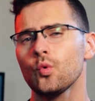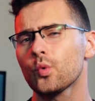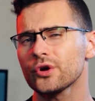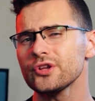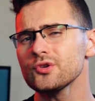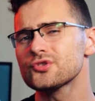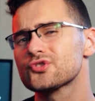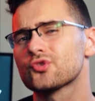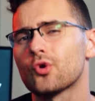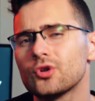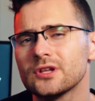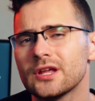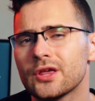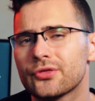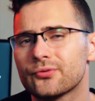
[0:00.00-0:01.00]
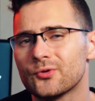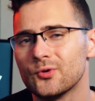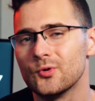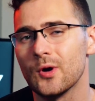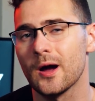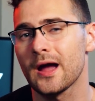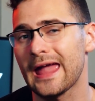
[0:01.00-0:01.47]
Were you scrolling
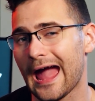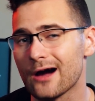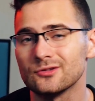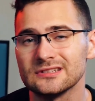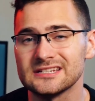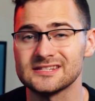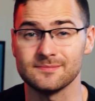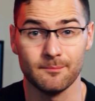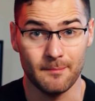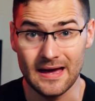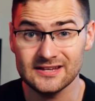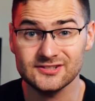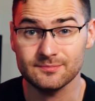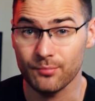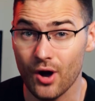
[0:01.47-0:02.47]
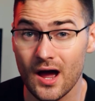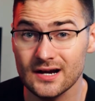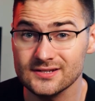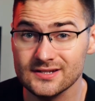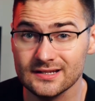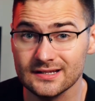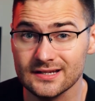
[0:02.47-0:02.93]
through countless best
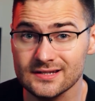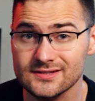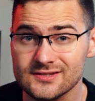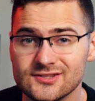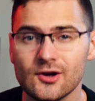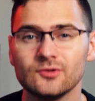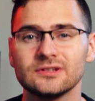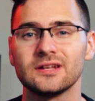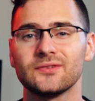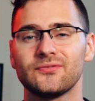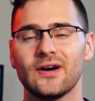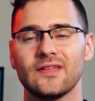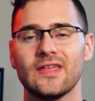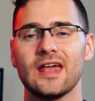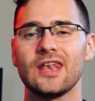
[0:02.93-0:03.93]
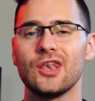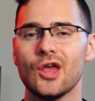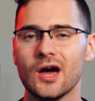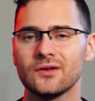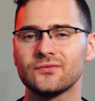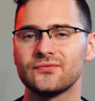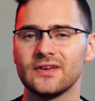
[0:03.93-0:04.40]
proxy lists only to find that
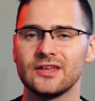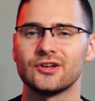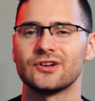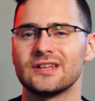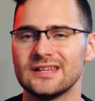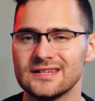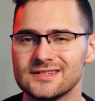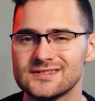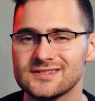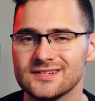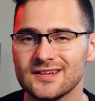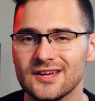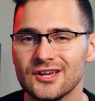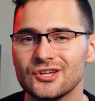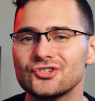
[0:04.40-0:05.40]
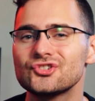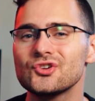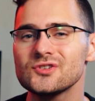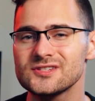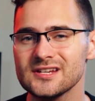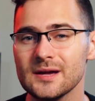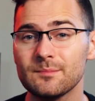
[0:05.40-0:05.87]
none fit your needs?
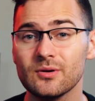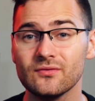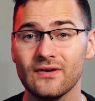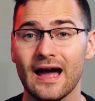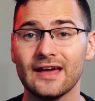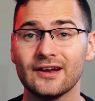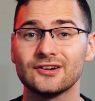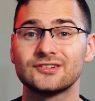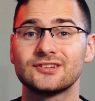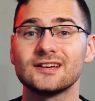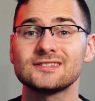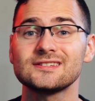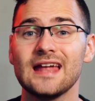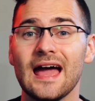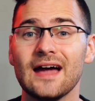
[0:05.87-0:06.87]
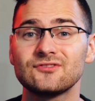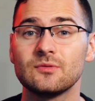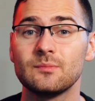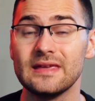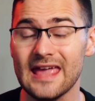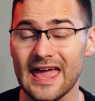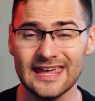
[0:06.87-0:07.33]
Choosing a provider doesn't have to
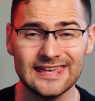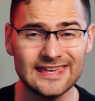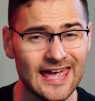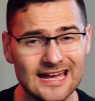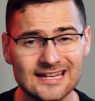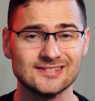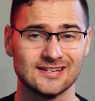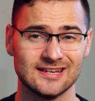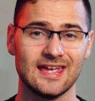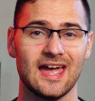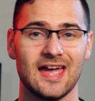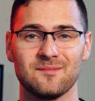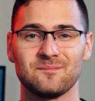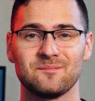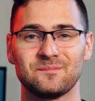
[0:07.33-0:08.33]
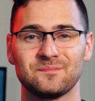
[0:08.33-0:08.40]
be a guessing game.